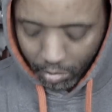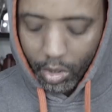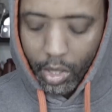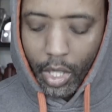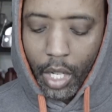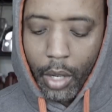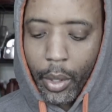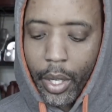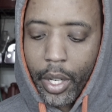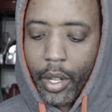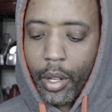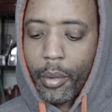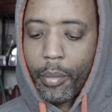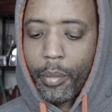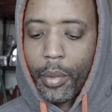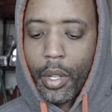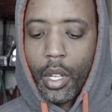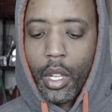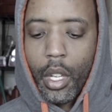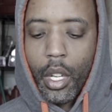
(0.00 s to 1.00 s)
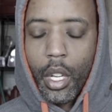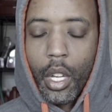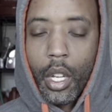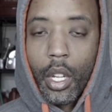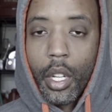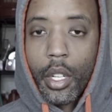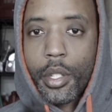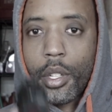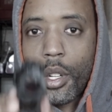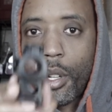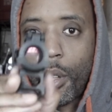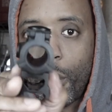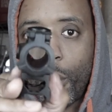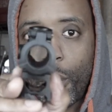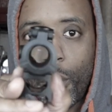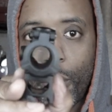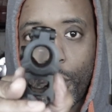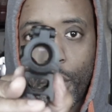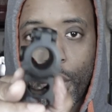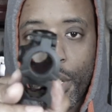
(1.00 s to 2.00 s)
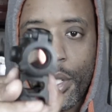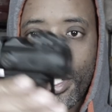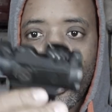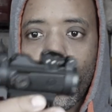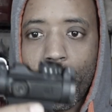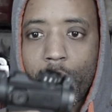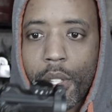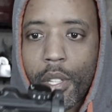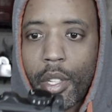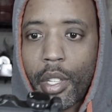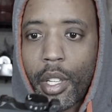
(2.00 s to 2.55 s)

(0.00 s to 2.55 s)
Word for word: we go. So this is